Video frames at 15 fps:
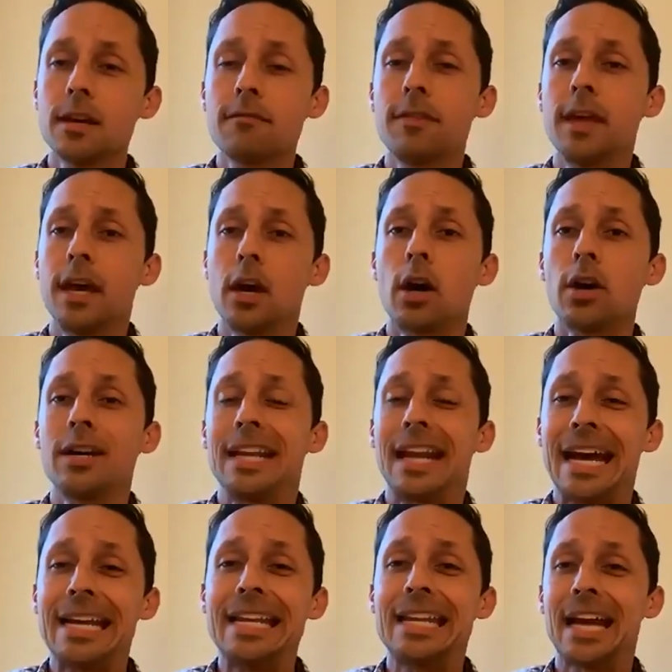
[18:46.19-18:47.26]
they are
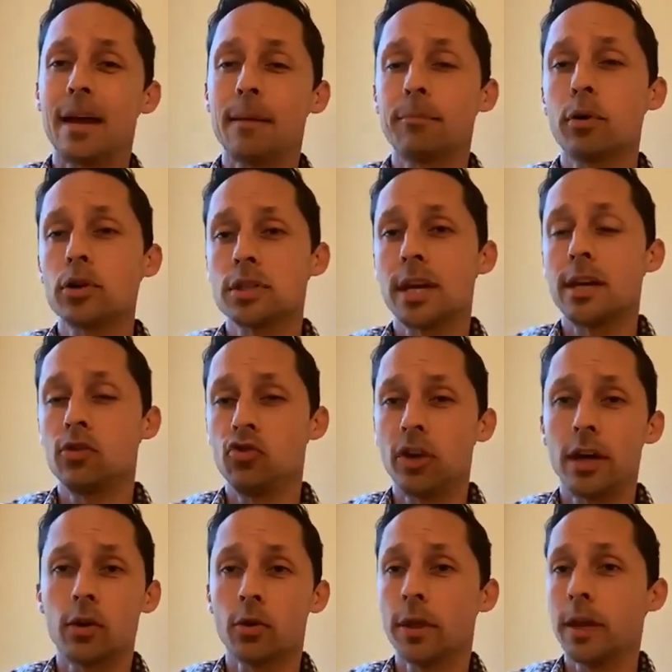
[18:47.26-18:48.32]
99%
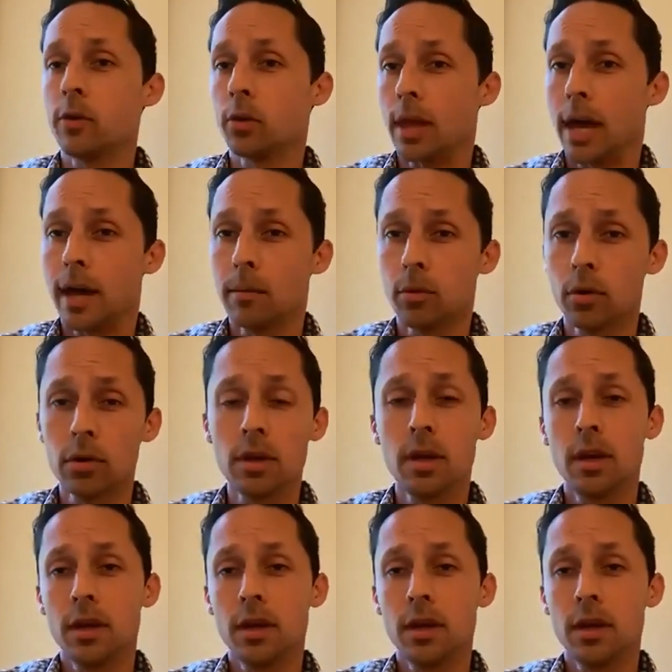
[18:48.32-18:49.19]
generally reliable.